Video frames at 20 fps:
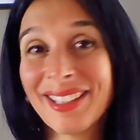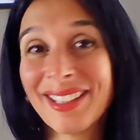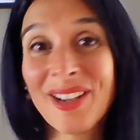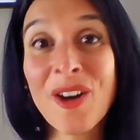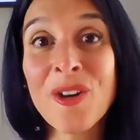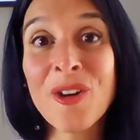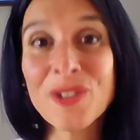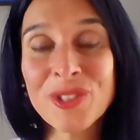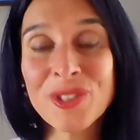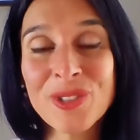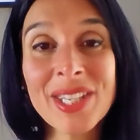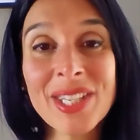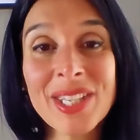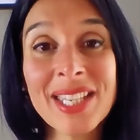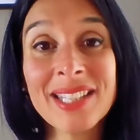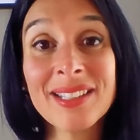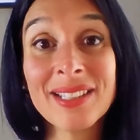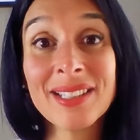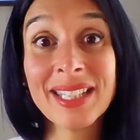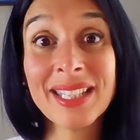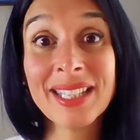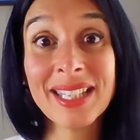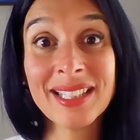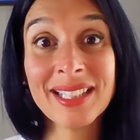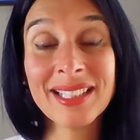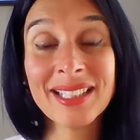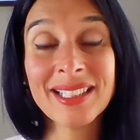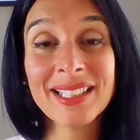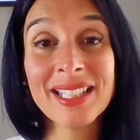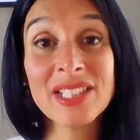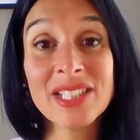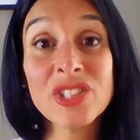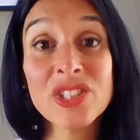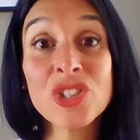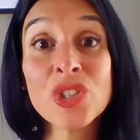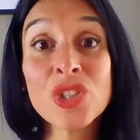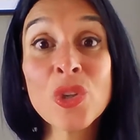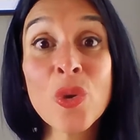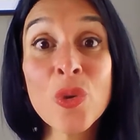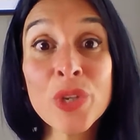also can
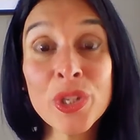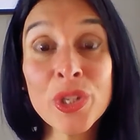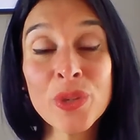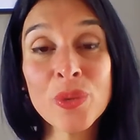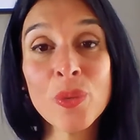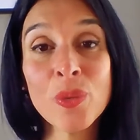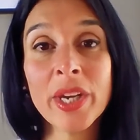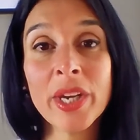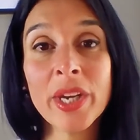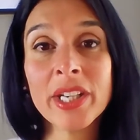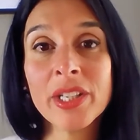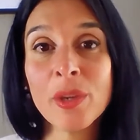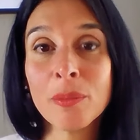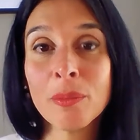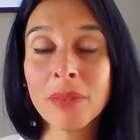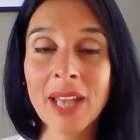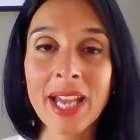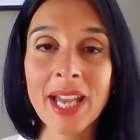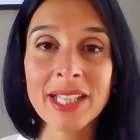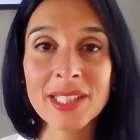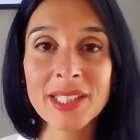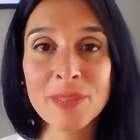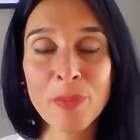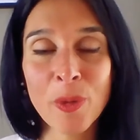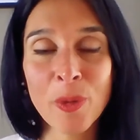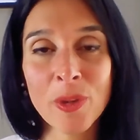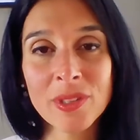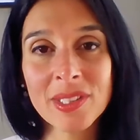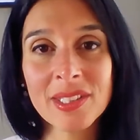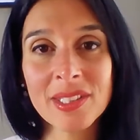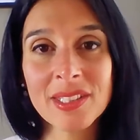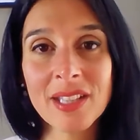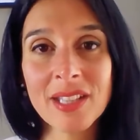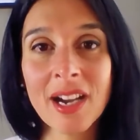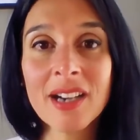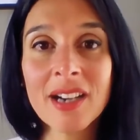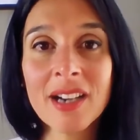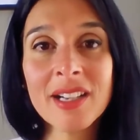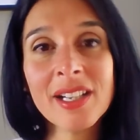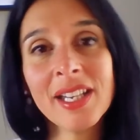show you where your blind spots
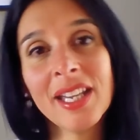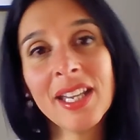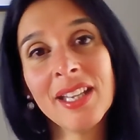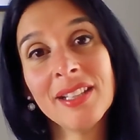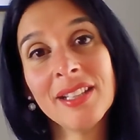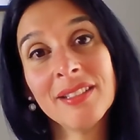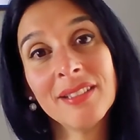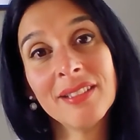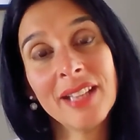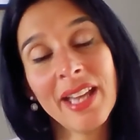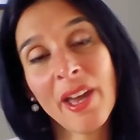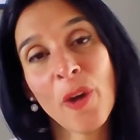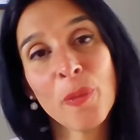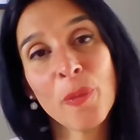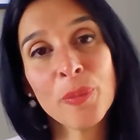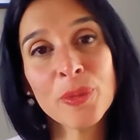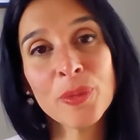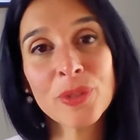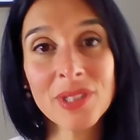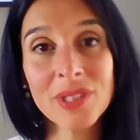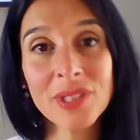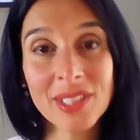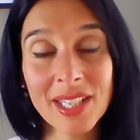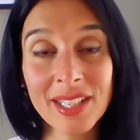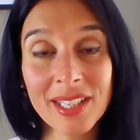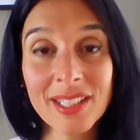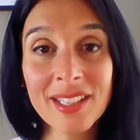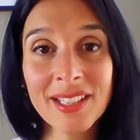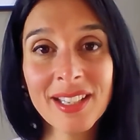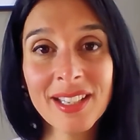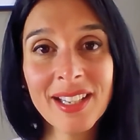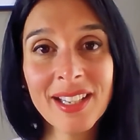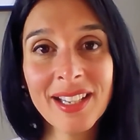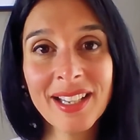are and help you to take